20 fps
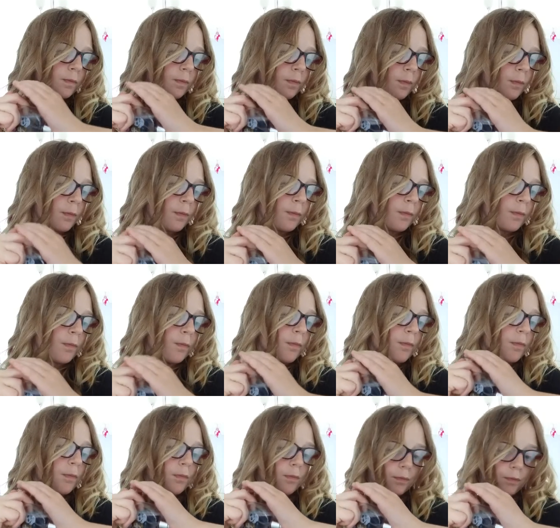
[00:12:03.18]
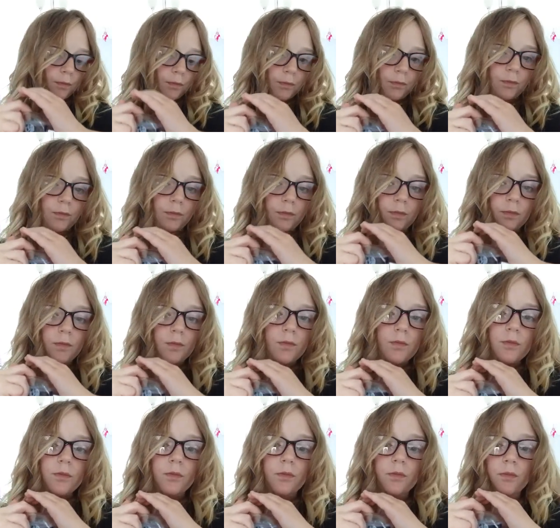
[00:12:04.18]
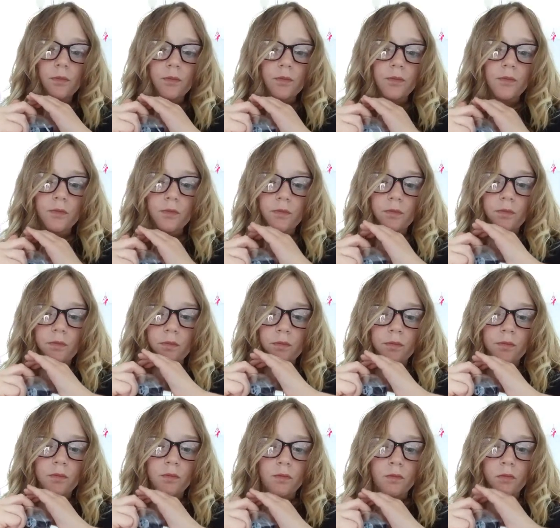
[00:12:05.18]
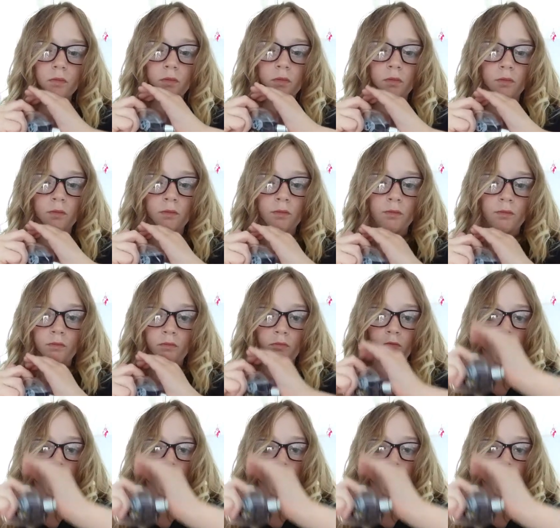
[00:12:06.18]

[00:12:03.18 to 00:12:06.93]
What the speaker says: Nobody speaks.